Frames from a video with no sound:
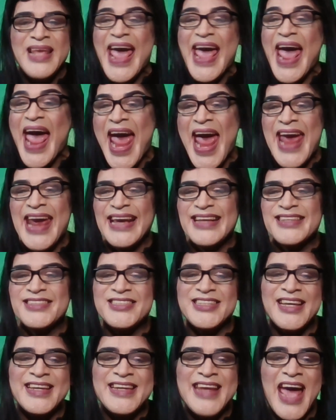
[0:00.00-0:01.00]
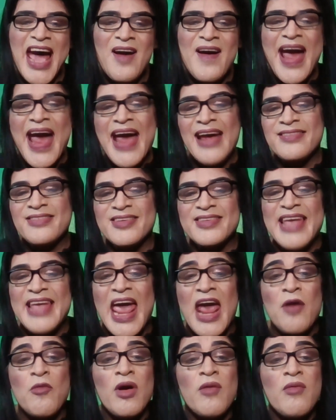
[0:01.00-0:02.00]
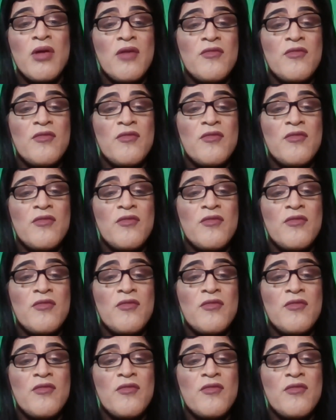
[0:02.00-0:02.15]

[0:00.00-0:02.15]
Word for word: Hey, it's Chanel, and today we're